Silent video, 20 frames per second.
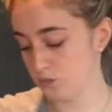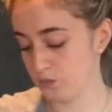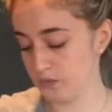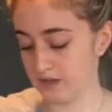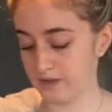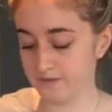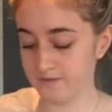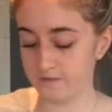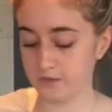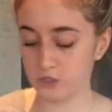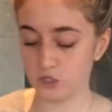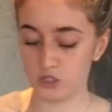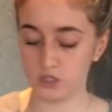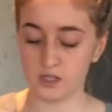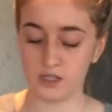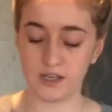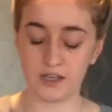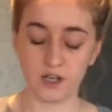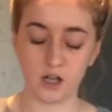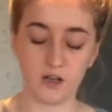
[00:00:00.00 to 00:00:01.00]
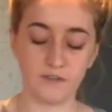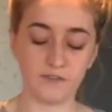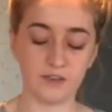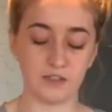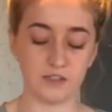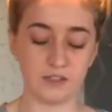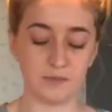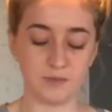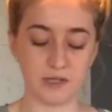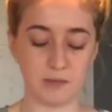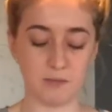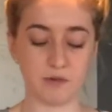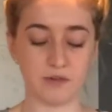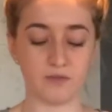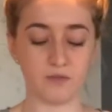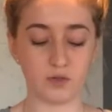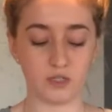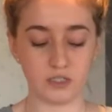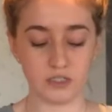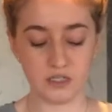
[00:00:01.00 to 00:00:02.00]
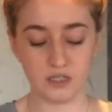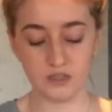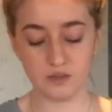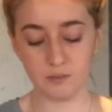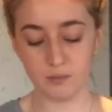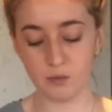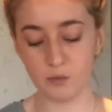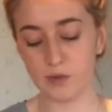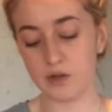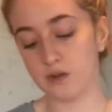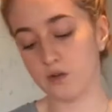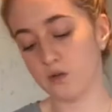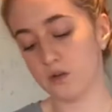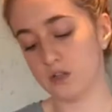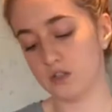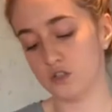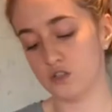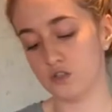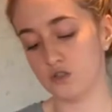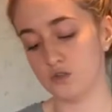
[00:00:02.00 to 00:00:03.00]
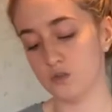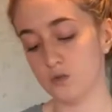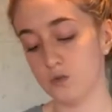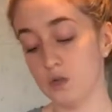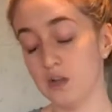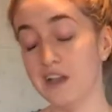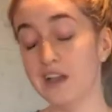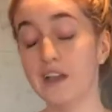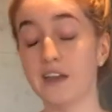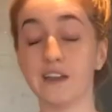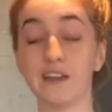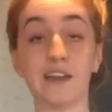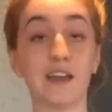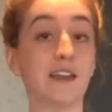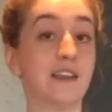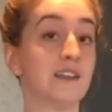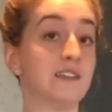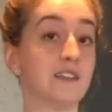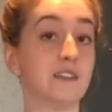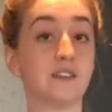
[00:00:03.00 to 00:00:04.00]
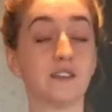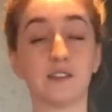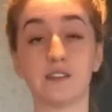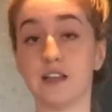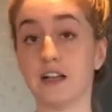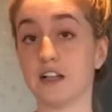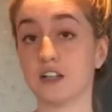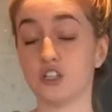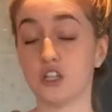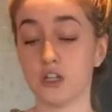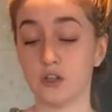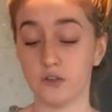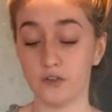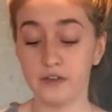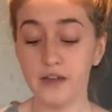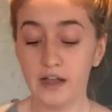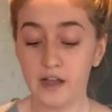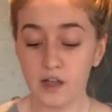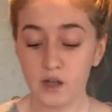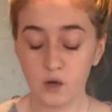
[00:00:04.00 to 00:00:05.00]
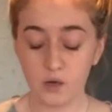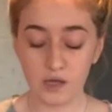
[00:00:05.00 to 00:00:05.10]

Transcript: We officially kick off on September 14th, but we are going to get into the Slack channel now.